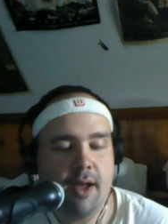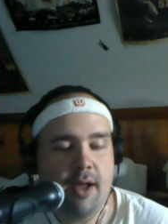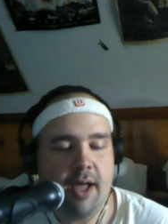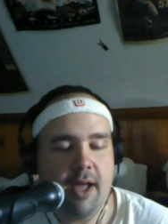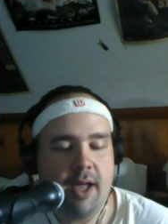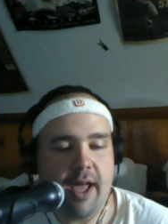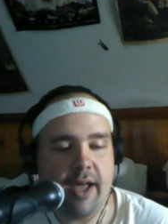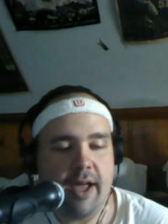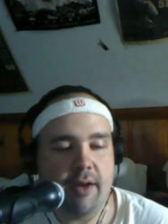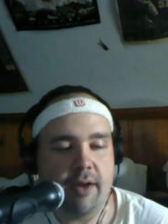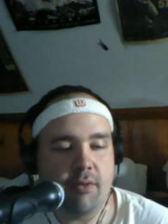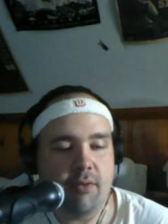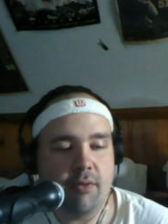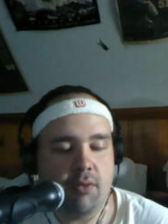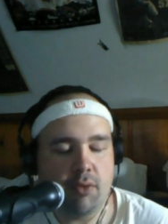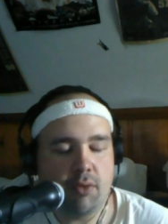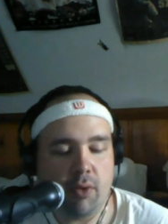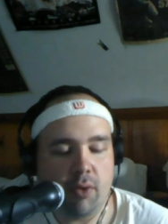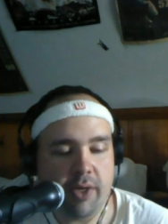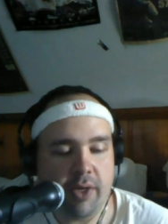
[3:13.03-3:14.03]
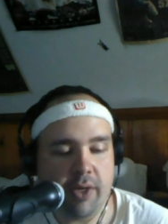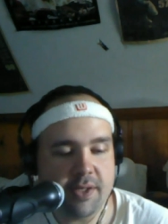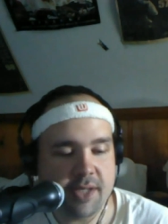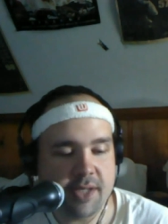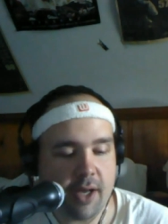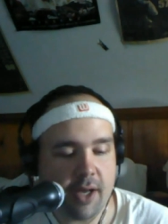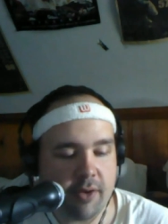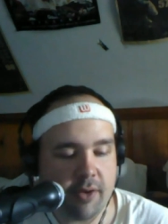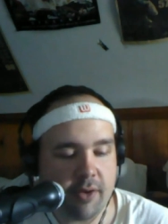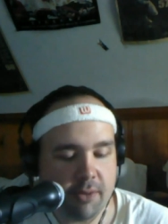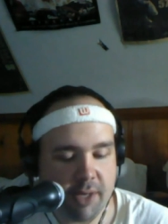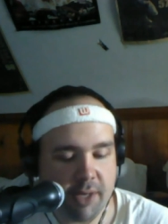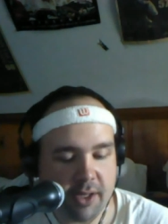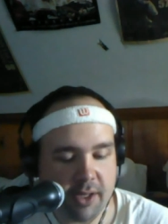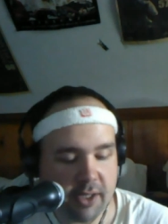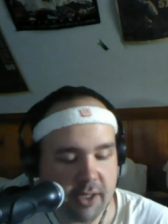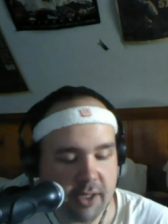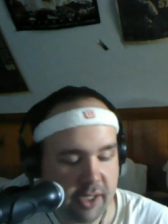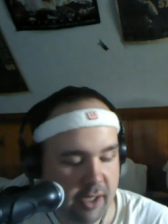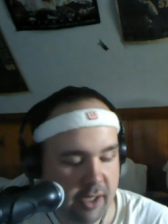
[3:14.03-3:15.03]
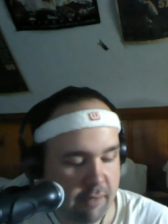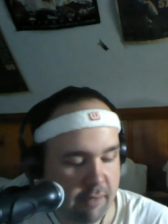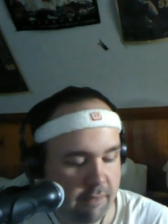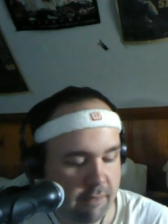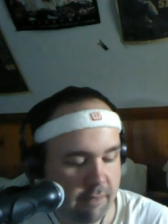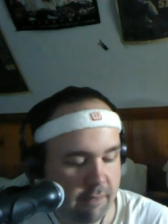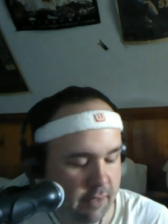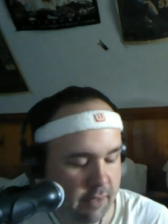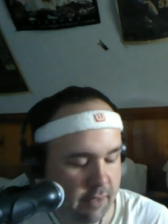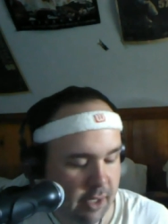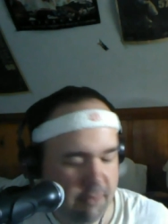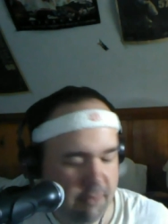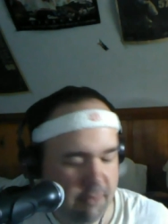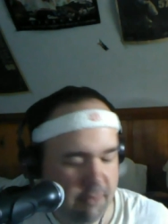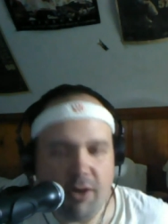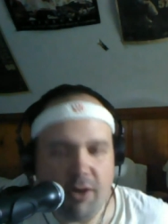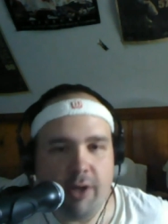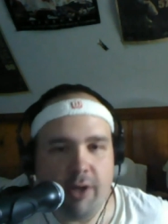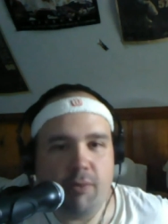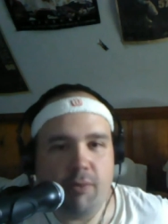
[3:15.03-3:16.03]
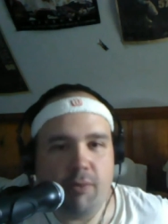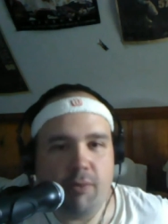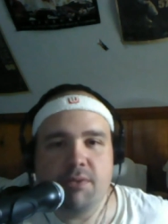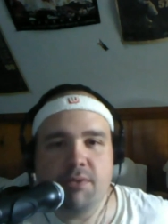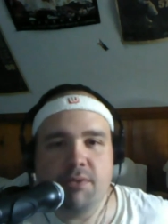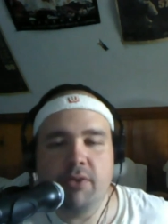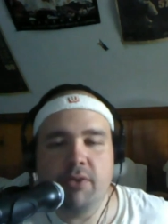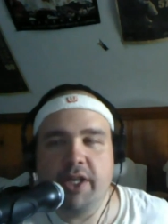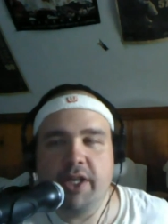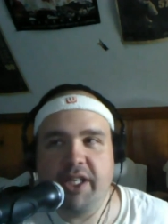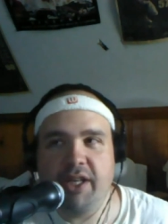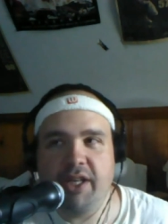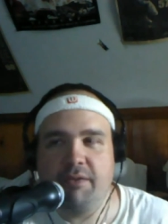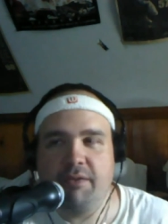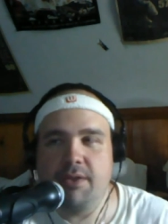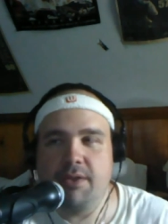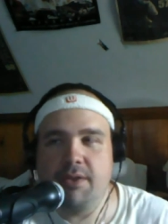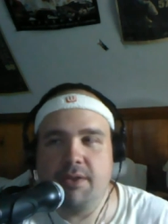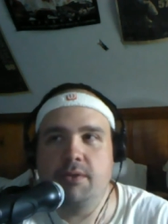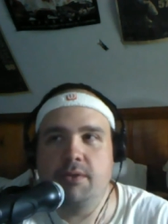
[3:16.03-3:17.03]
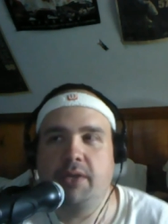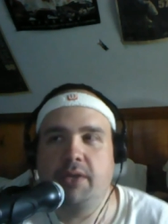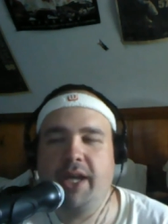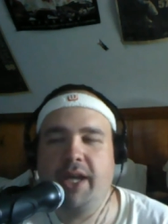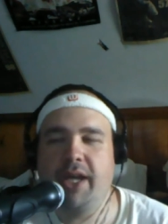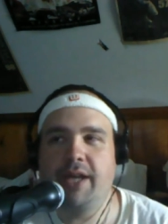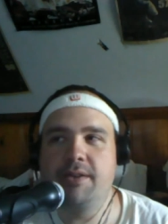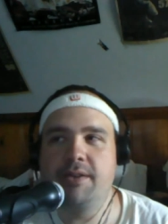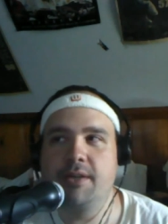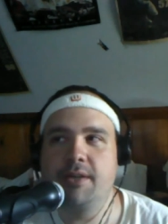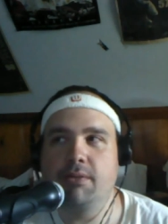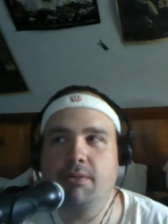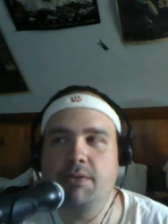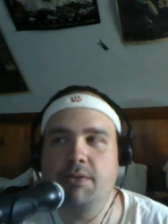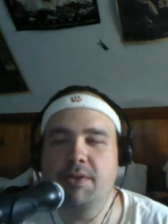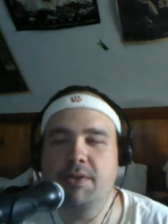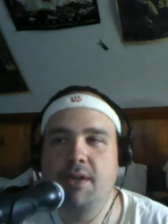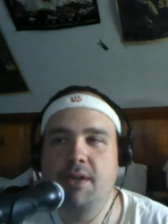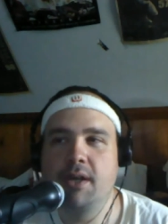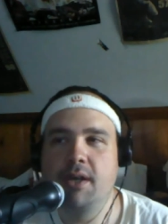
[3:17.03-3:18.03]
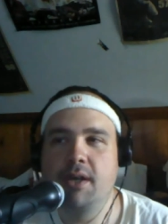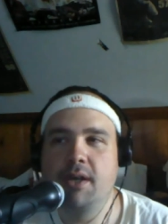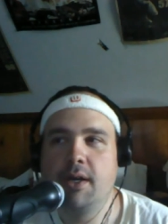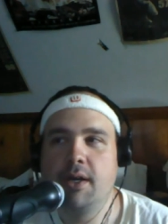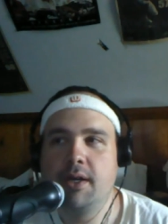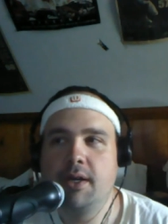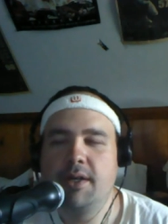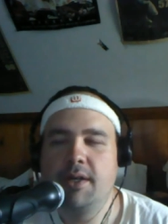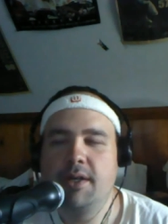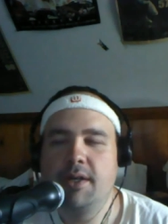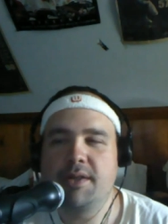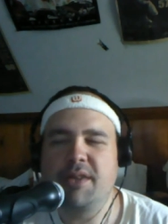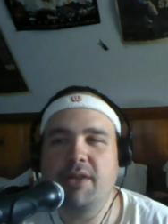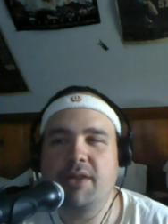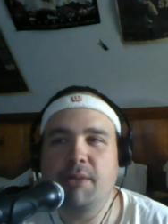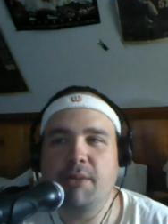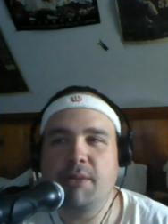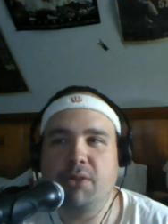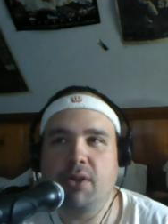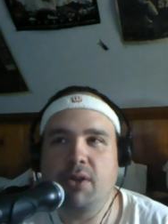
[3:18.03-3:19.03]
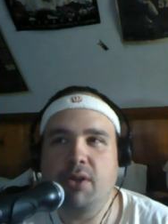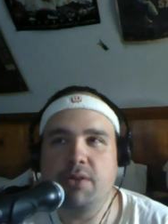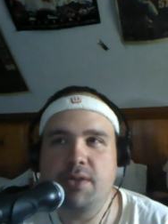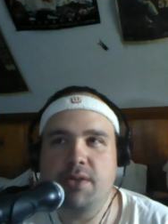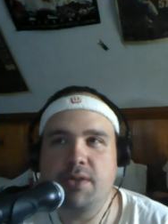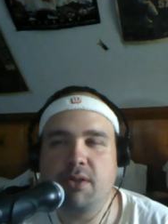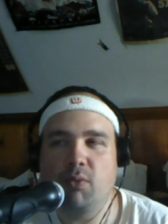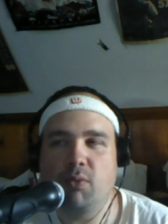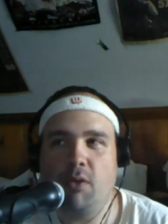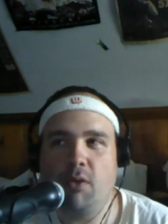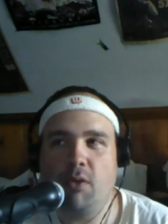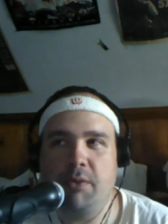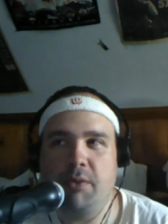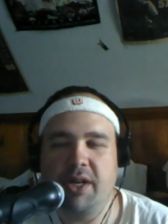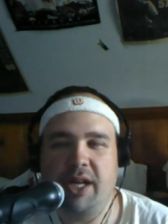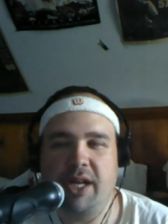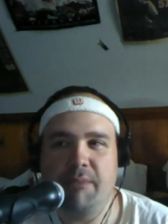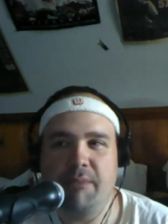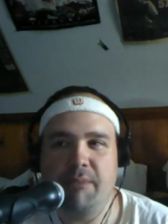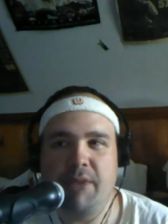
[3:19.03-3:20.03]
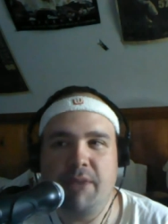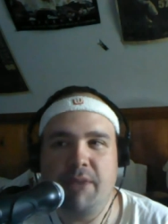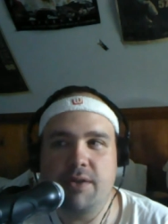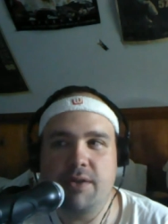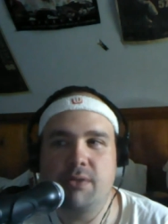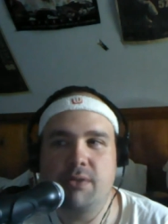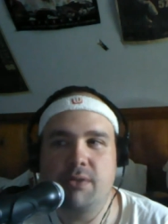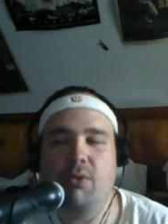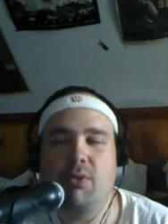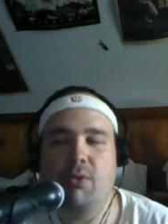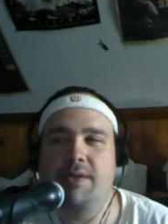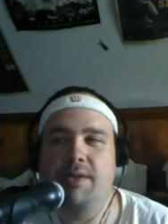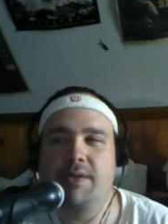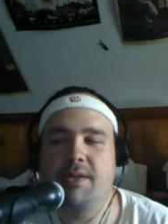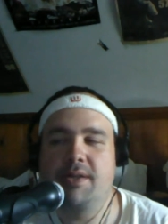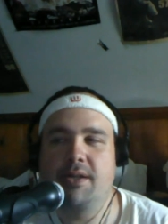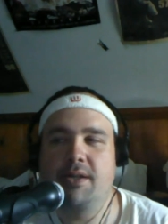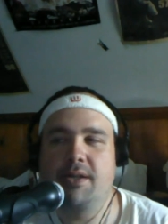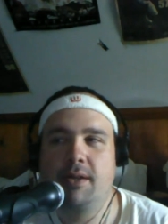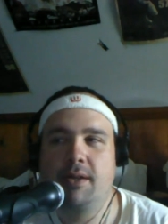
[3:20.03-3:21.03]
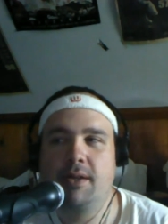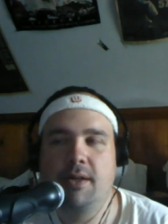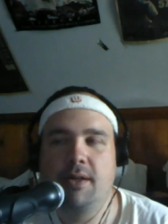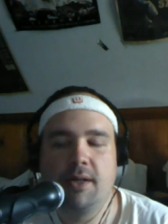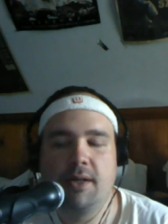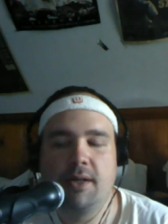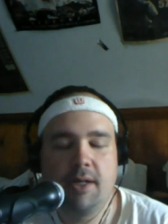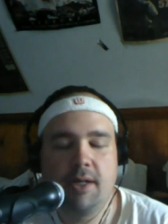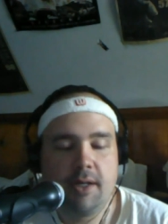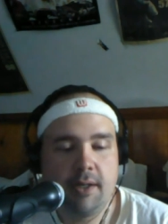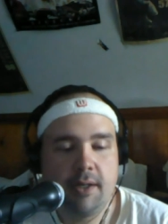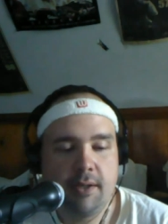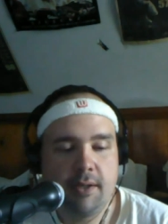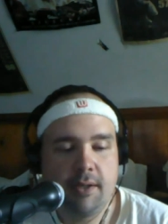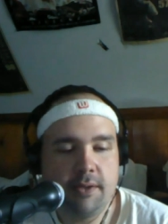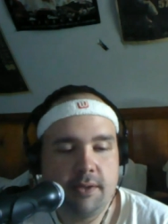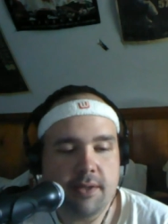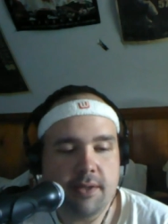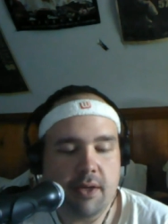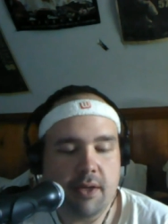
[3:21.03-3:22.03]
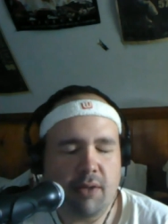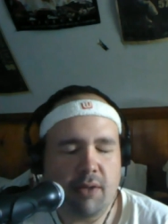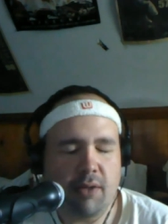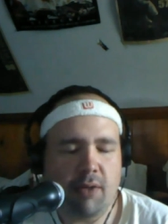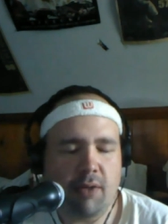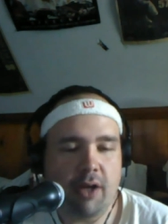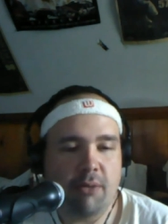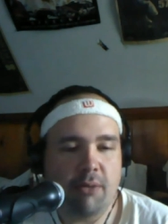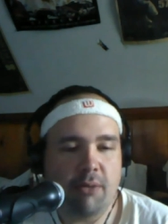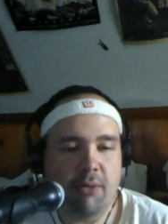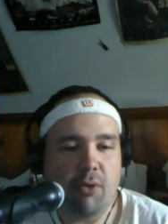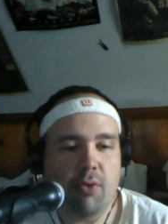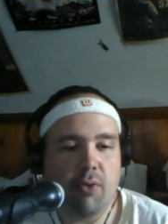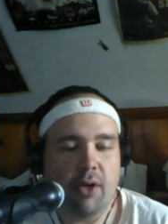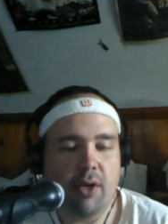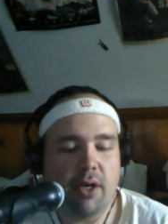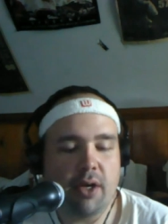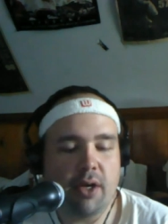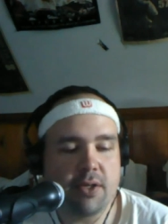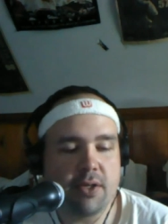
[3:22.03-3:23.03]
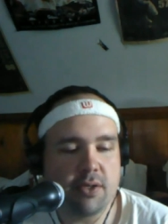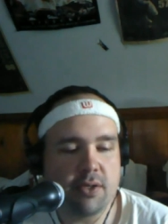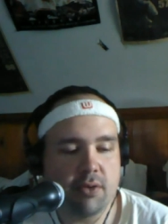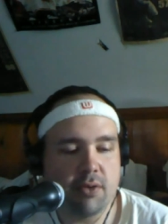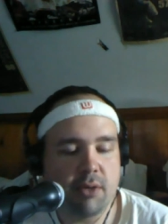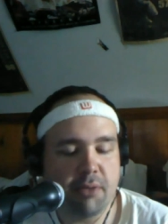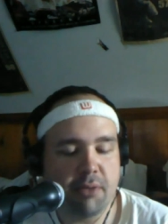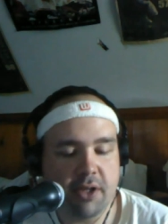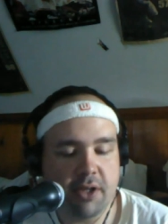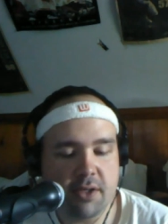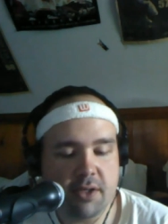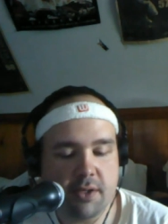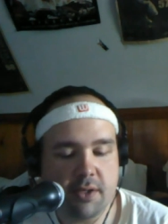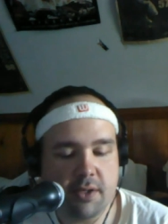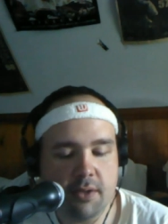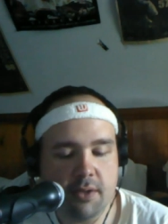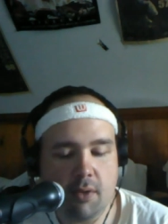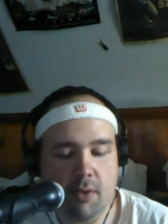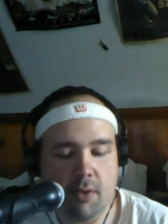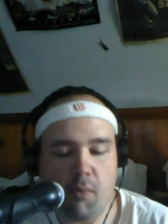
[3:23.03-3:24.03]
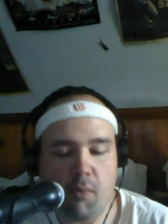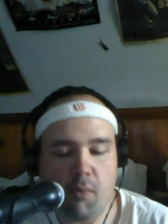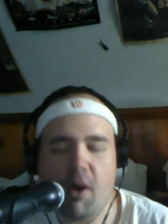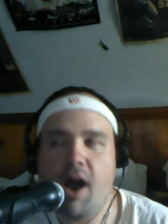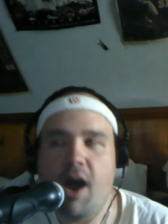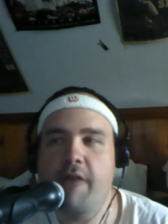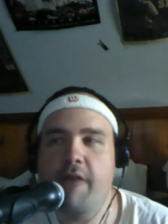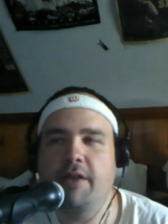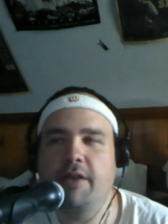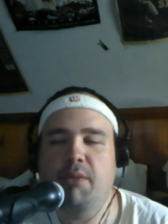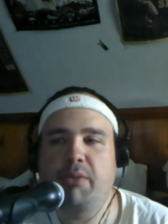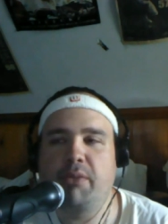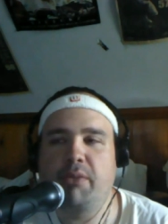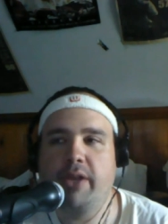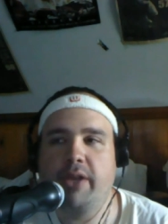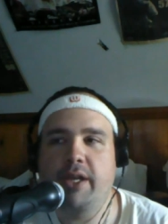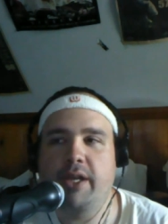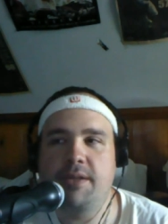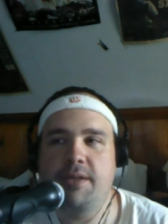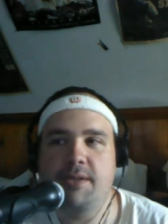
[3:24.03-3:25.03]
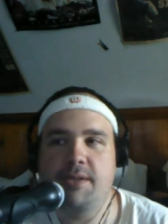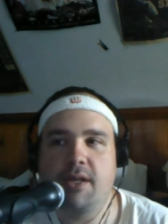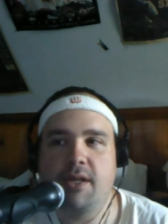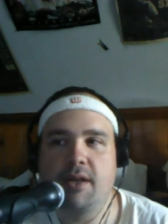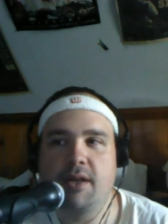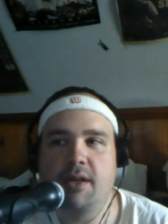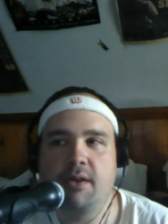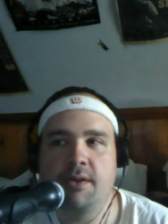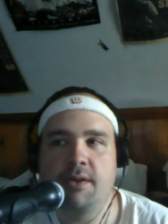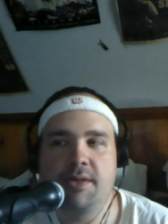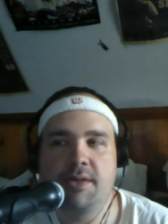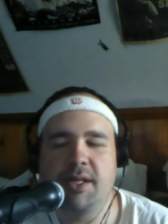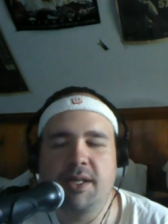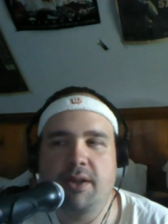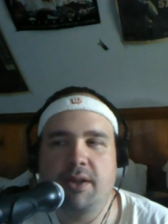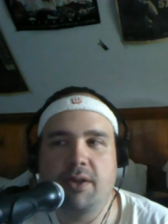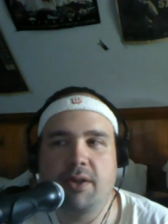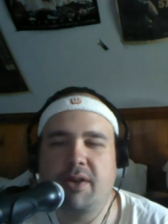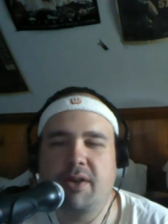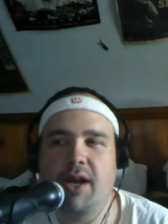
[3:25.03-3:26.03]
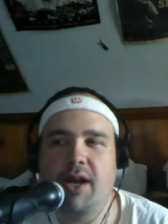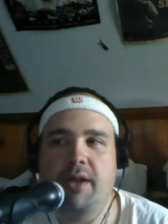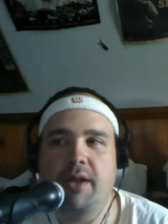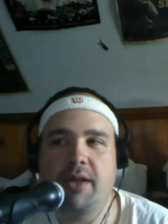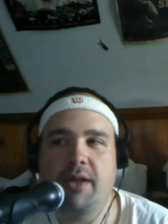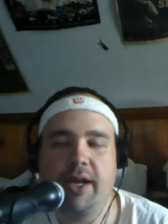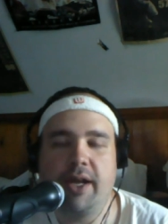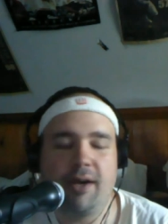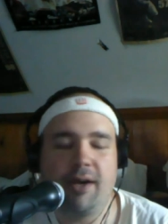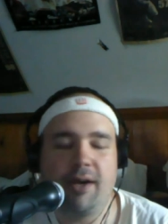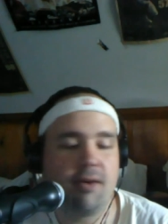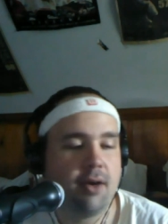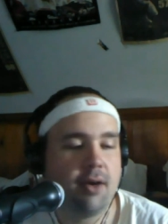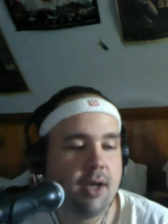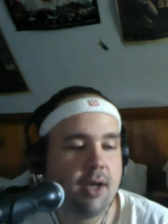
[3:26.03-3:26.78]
and Lloyd is telling them that the gift, it wasn't really a gift, the suitcase, it was something that belonged to the woman named Mary Swanson. So they wind up holding on to it, but the two arrive at the place and see that they're not there.